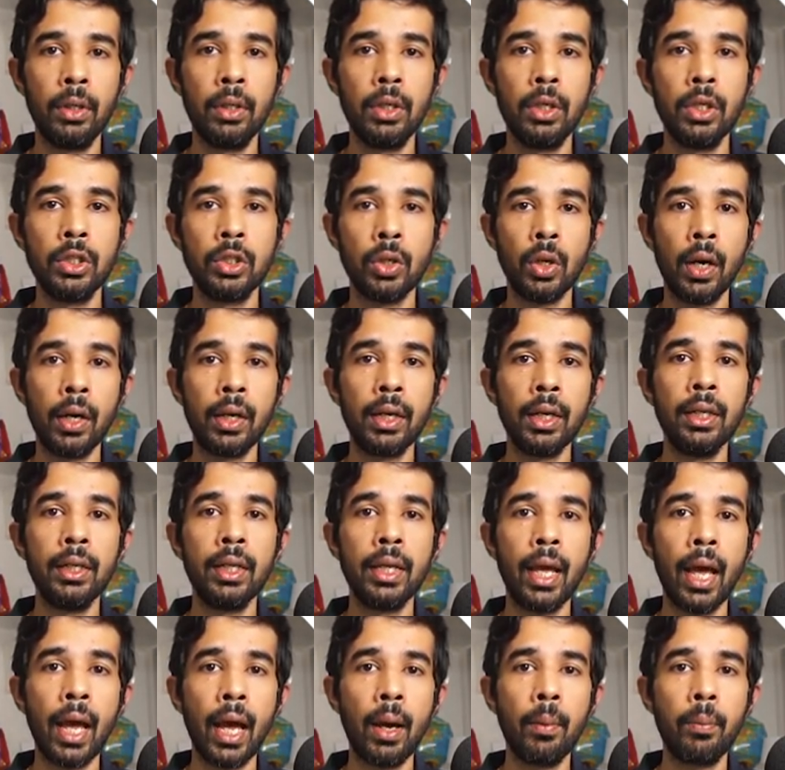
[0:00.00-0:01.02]
So until
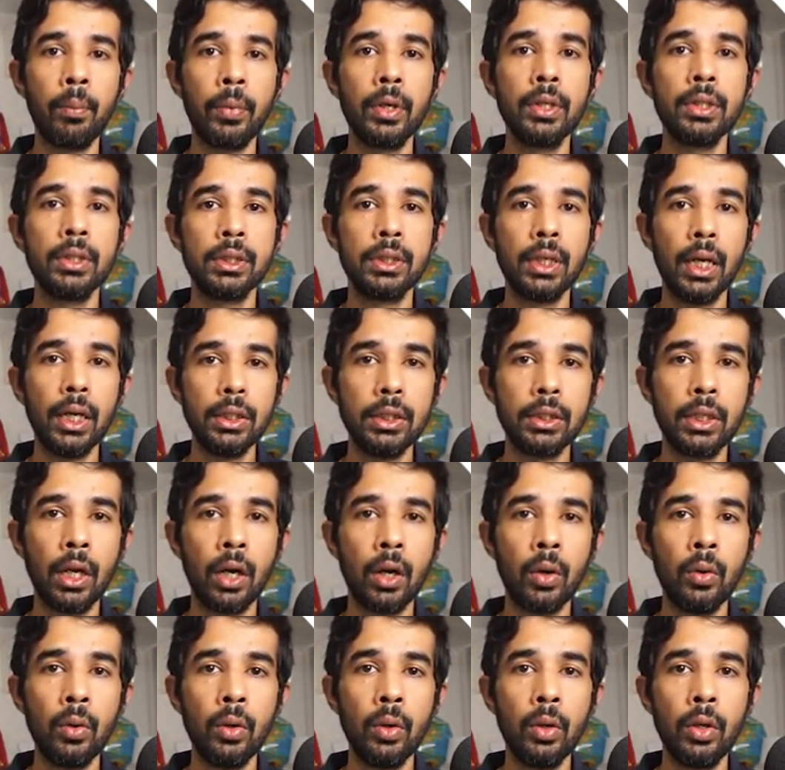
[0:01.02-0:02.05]
the app shuts
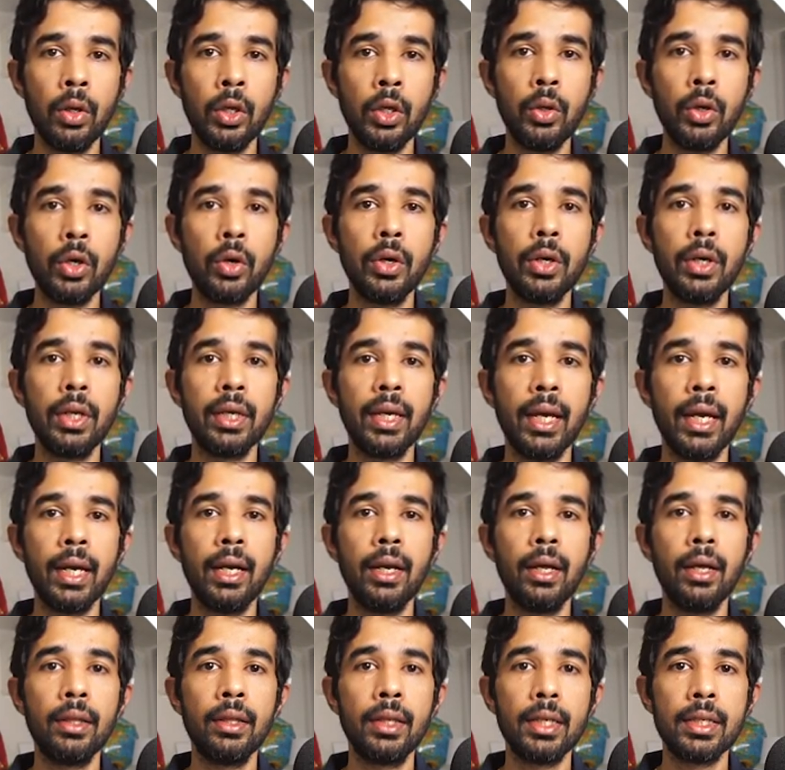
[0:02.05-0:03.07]
down, you're going to
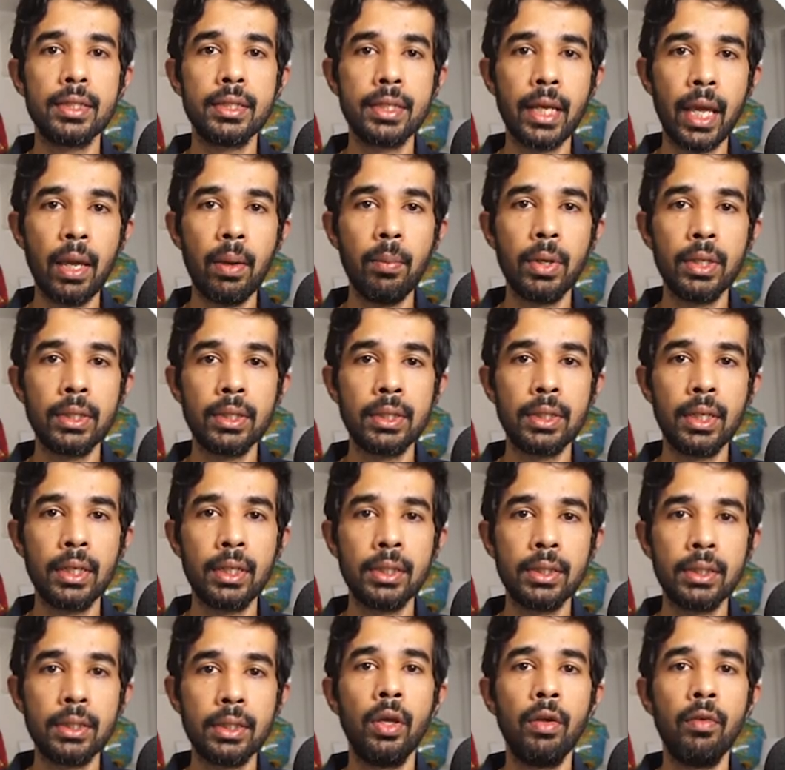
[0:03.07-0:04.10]
get the same
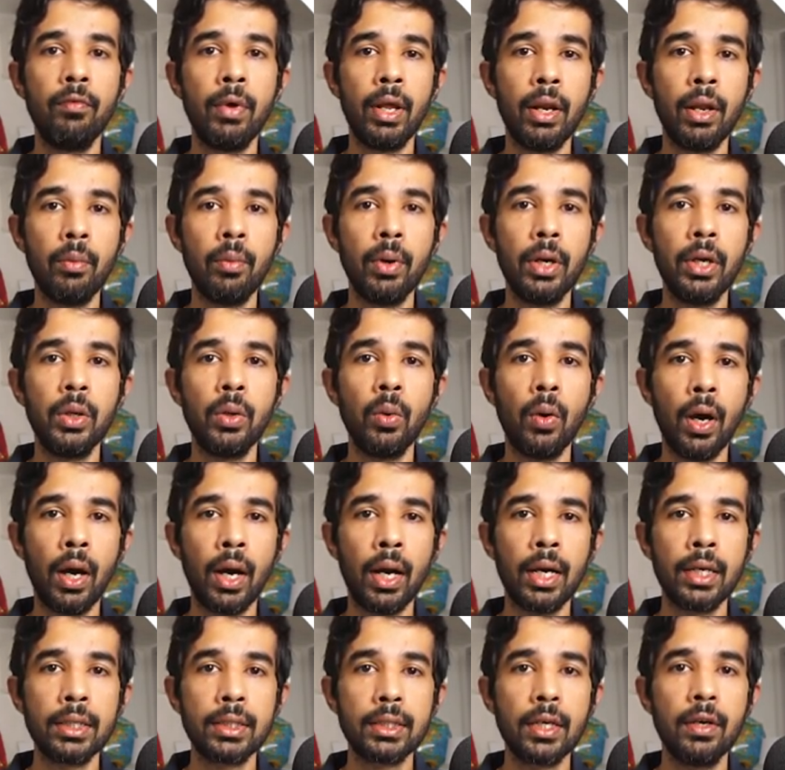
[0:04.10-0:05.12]
instance whenever you
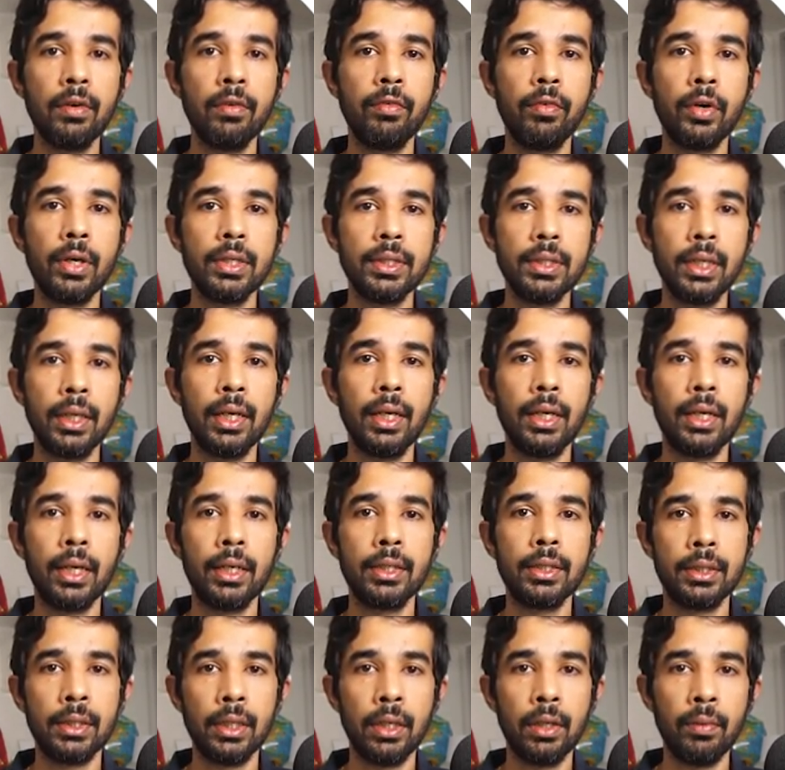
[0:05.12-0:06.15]
ask for a
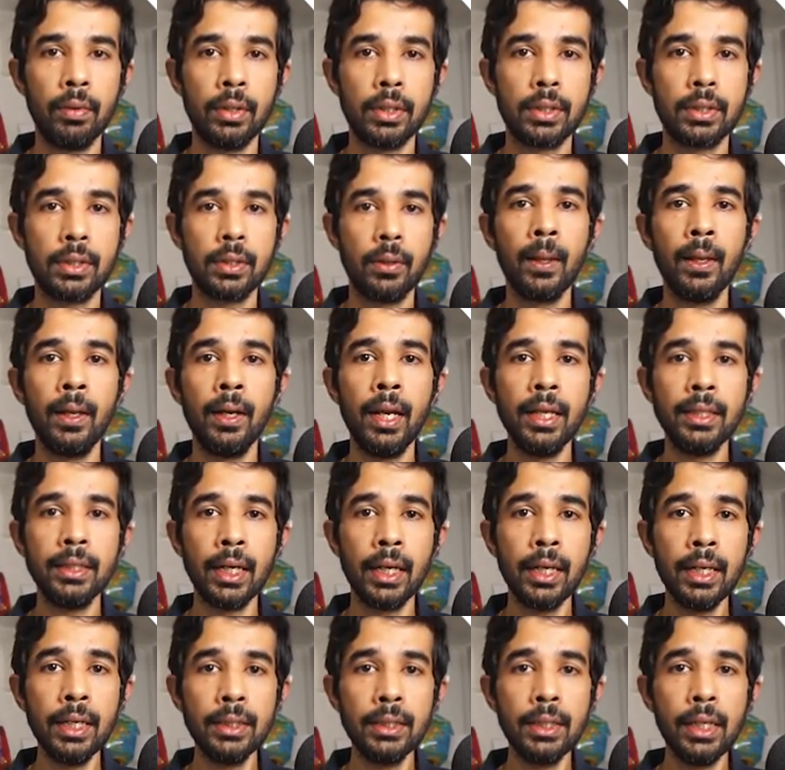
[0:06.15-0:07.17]
singleton service. Let's
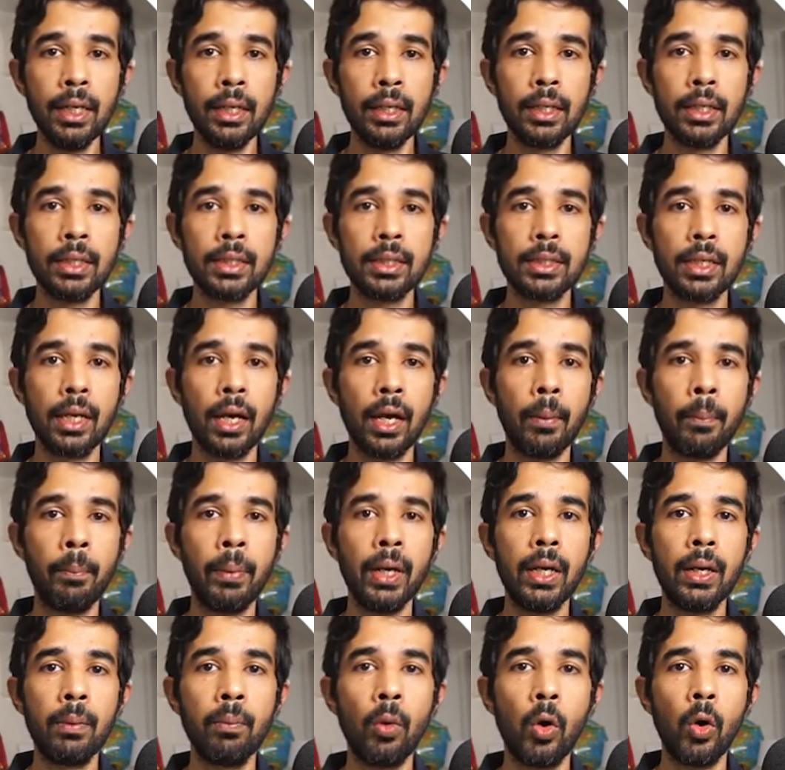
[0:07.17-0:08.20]
understand this a
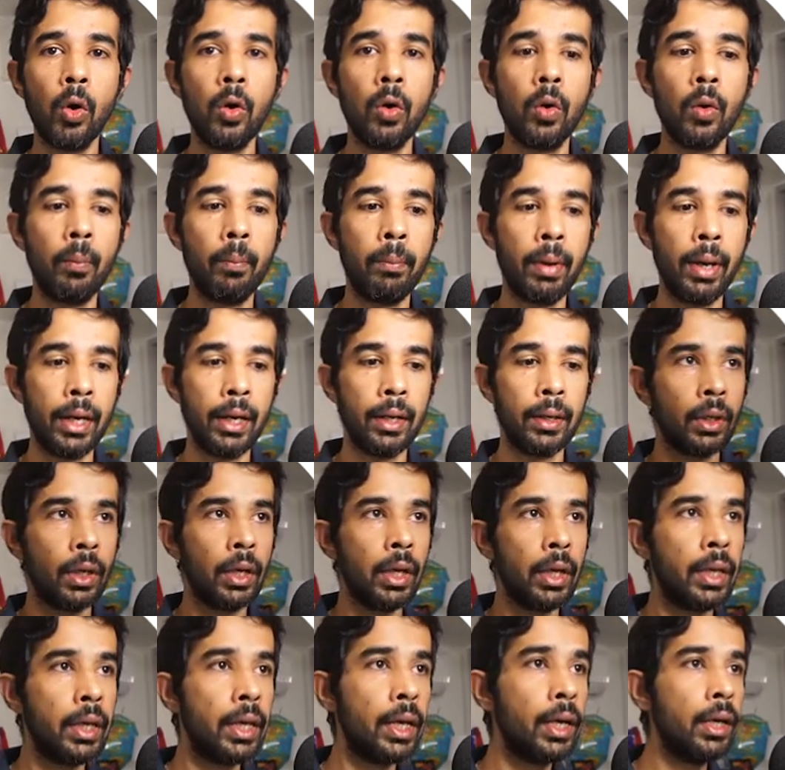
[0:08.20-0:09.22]
bit more better.
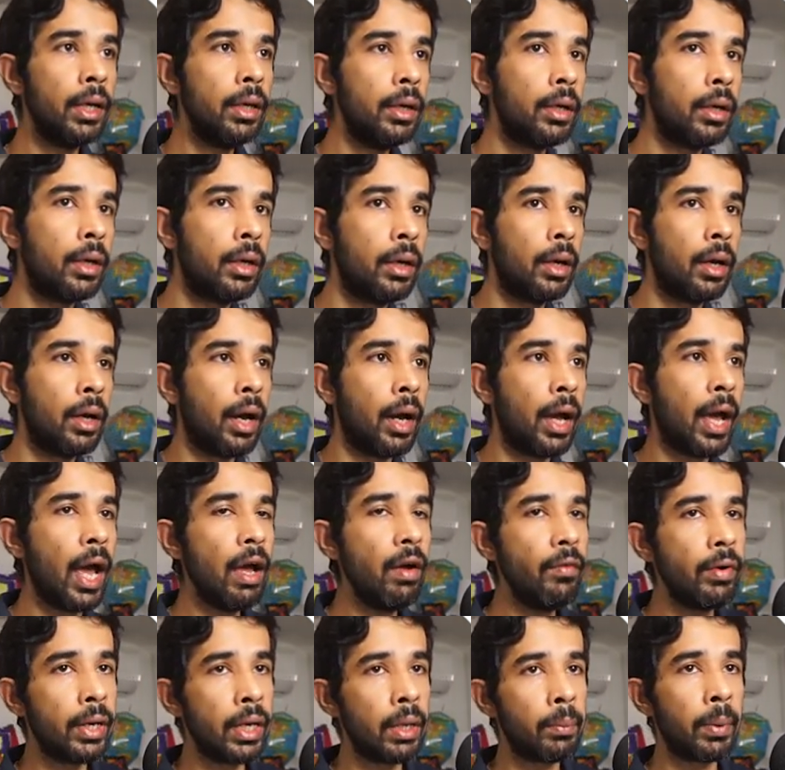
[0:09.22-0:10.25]
Here, I
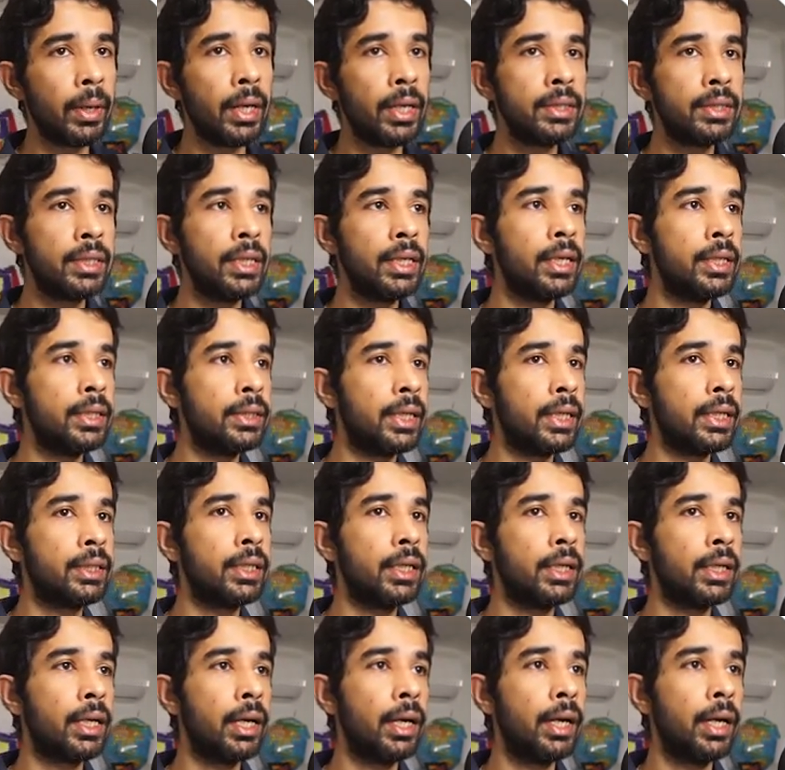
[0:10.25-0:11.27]
have a dependency
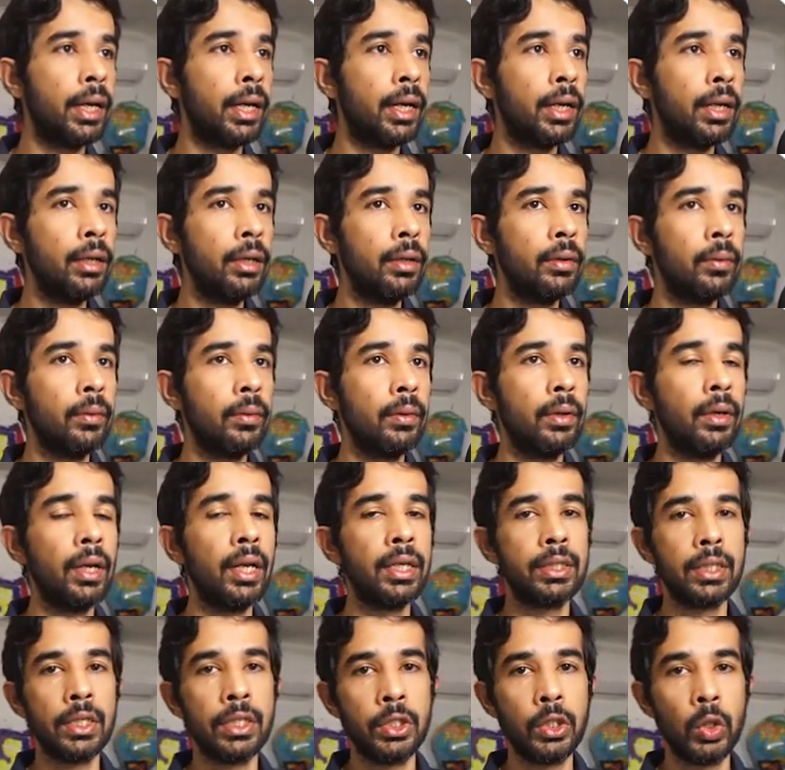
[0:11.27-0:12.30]
injection container.
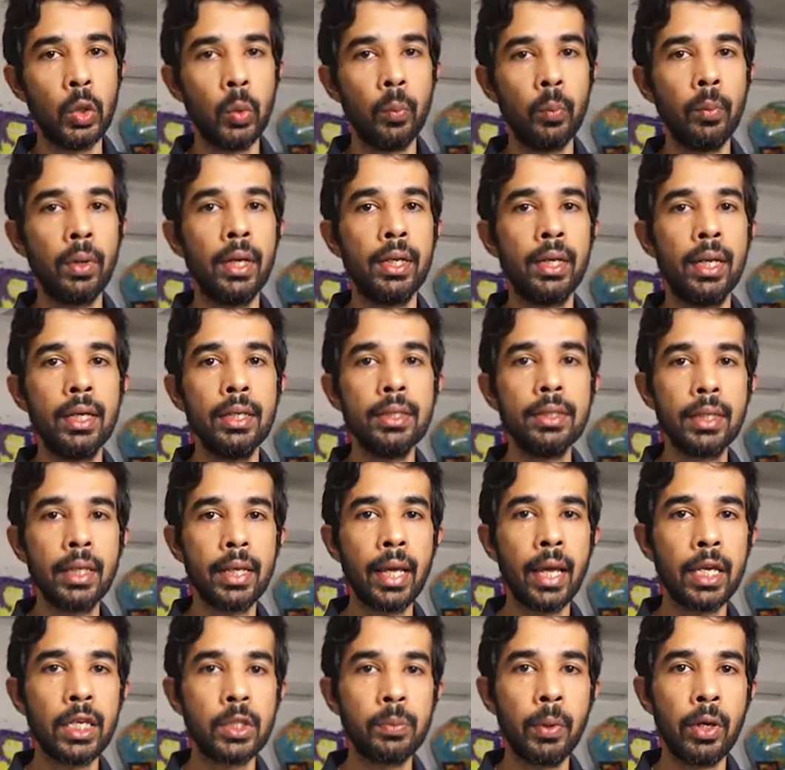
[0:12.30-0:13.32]
Let's assume it is
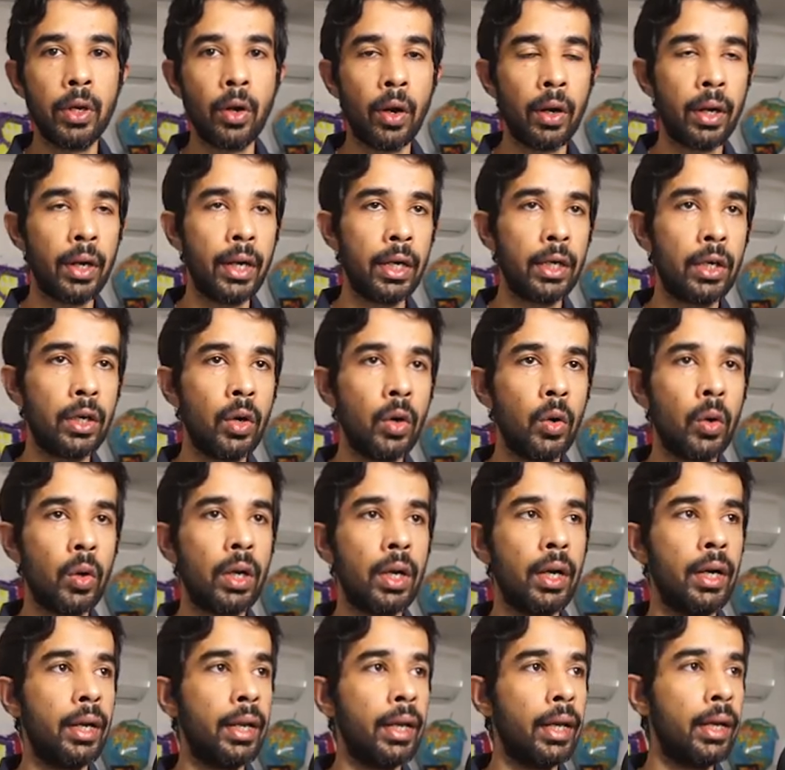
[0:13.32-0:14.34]
the ASP.NET Core
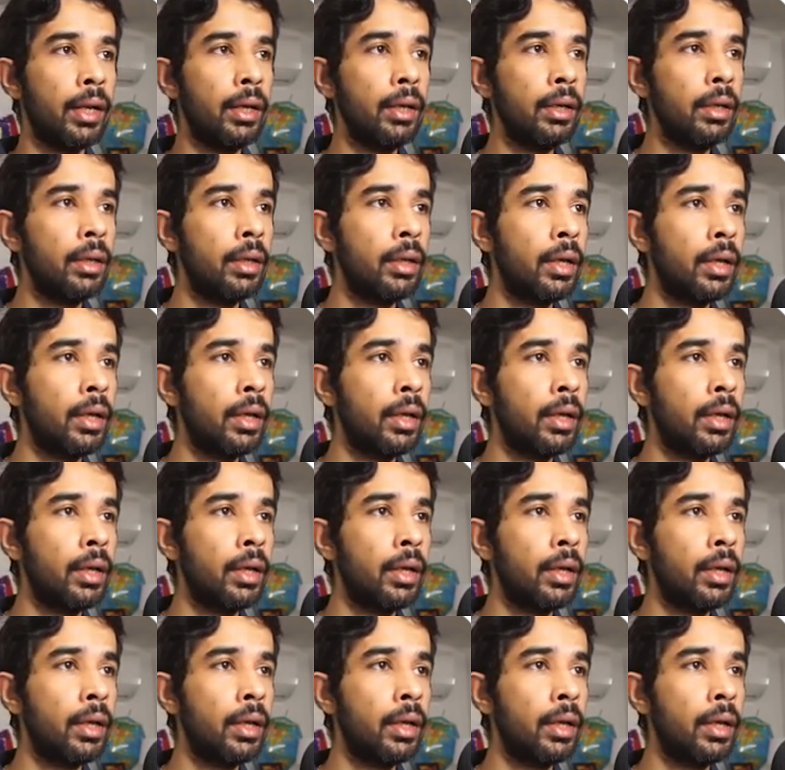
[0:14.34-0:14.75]
container.